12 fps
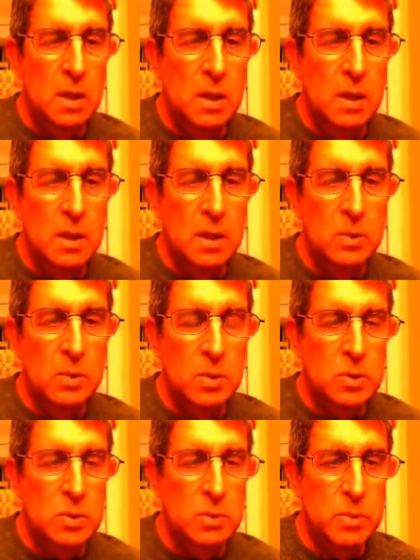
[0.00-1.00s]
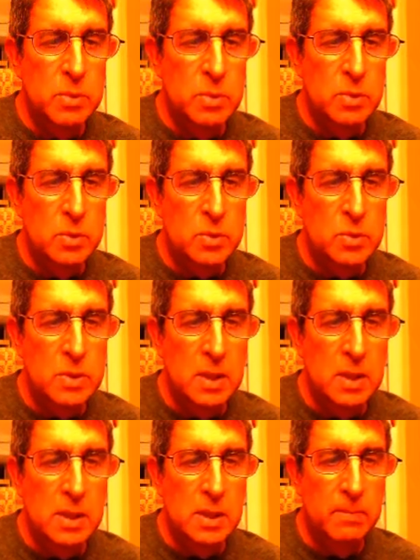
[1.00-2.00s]
in order to produce
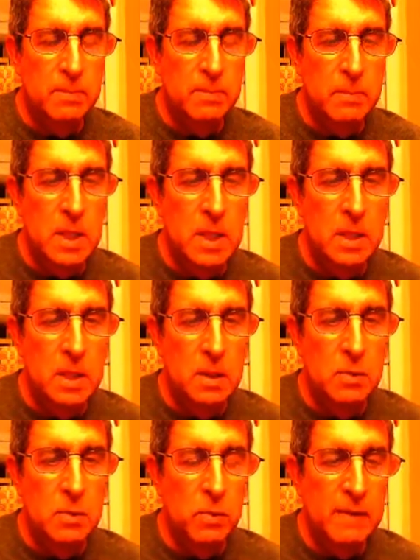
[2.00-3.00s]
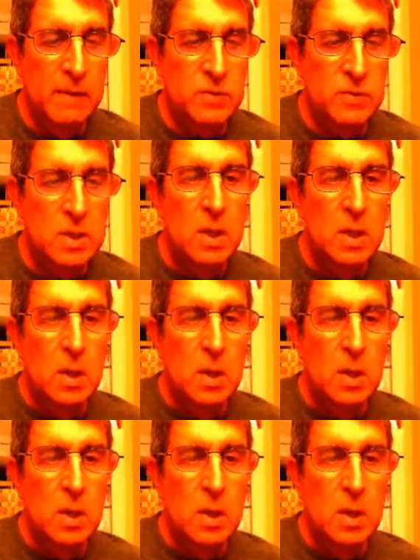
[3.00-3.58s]
the reefs,